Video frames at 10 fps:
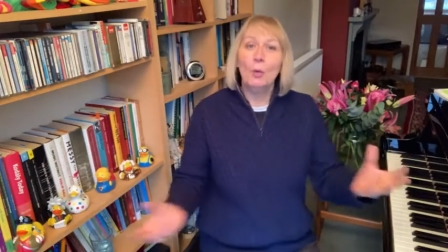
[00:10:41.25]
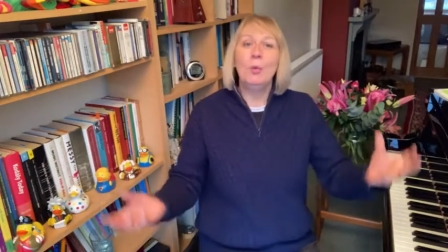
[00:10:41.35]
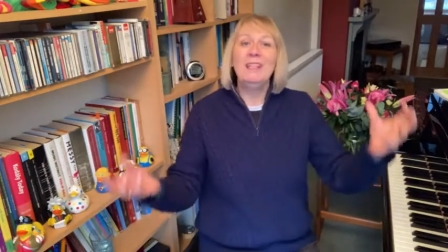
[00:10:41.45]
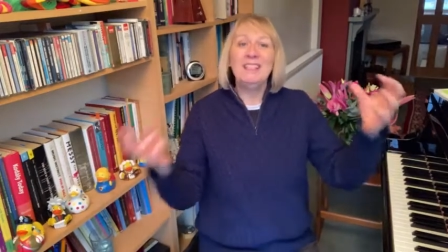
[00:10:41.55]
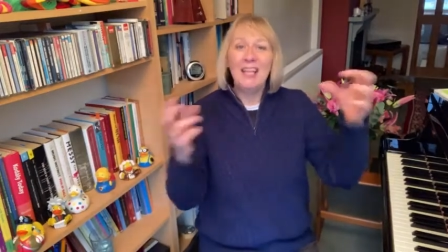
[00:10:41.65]

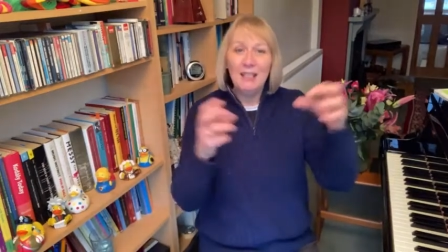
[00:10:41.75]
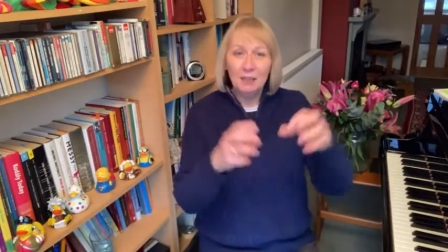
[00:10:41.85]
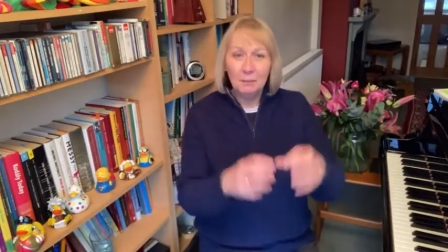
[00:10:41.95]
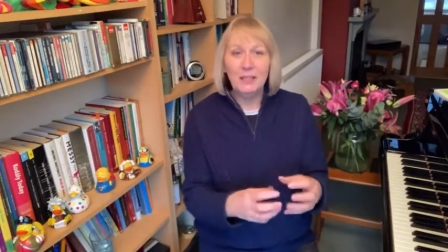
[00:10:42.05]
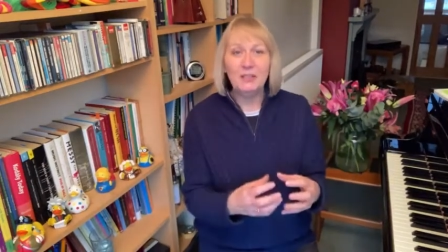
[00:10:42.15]
we
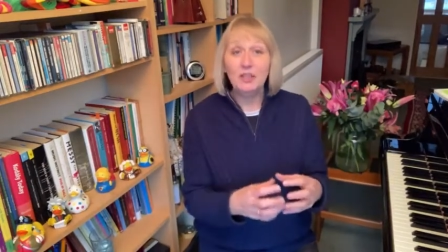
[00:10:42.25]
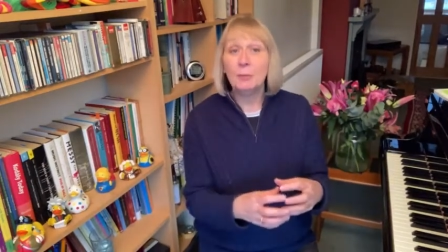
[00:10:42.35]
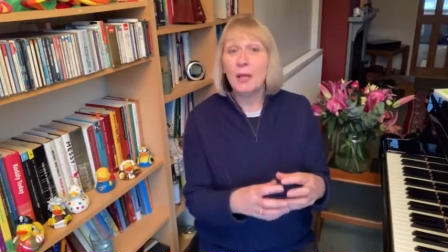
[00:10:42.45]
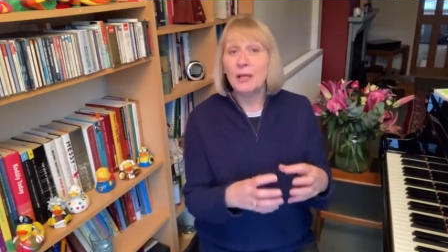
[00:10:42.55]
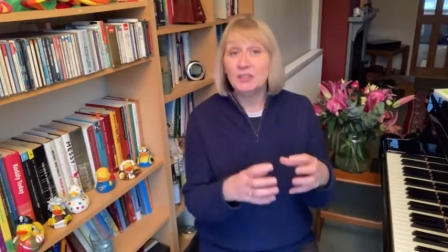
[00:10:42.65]
take them
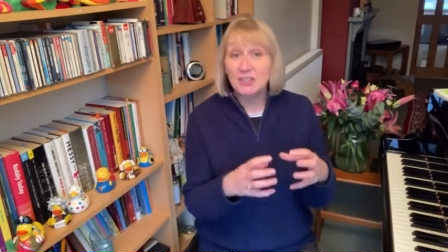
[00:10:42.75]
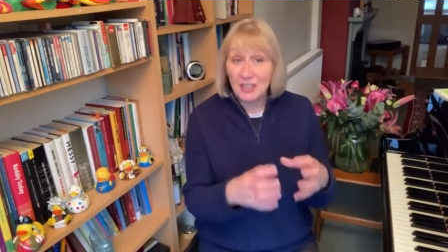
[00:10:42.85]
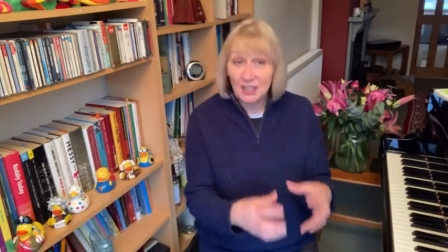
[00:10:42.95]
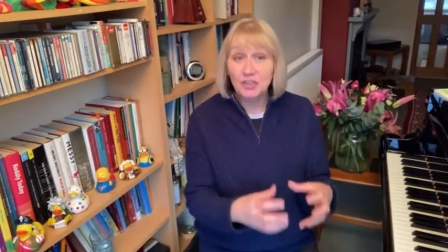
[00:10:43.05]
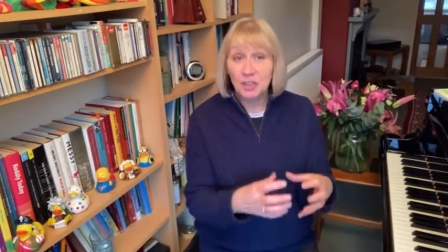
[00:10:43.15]
into our
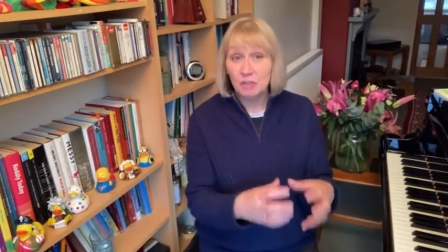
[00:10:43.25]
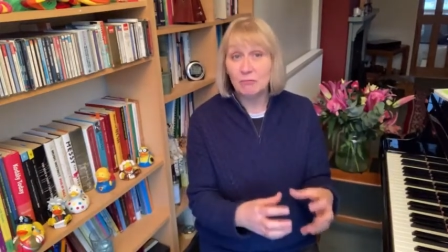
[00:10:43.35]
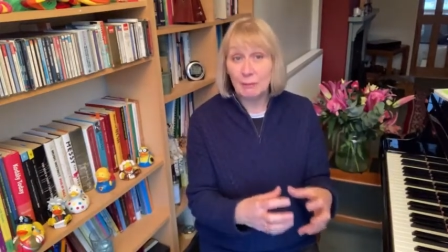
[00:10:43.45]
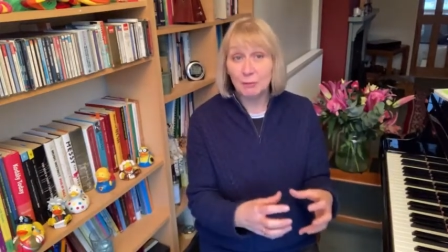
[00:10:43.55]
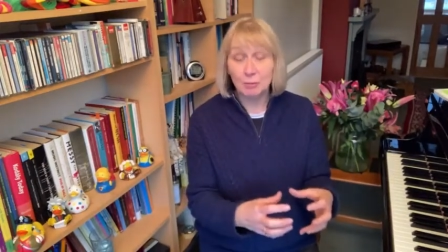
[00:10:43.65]

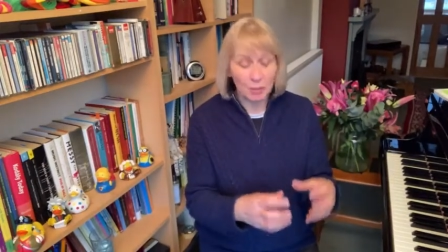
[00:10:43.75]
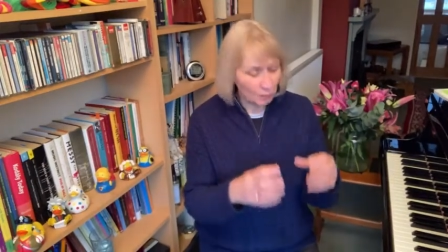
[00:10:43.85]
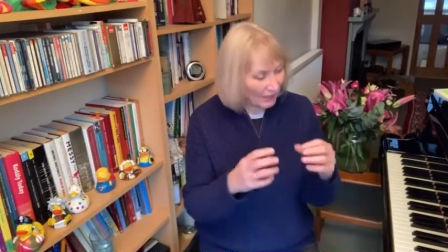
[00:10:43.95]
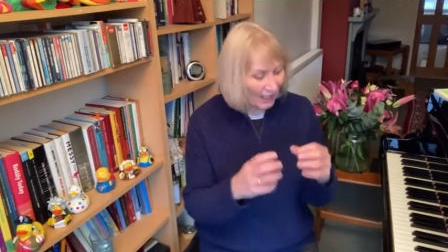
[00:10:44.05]
teaching repertoire.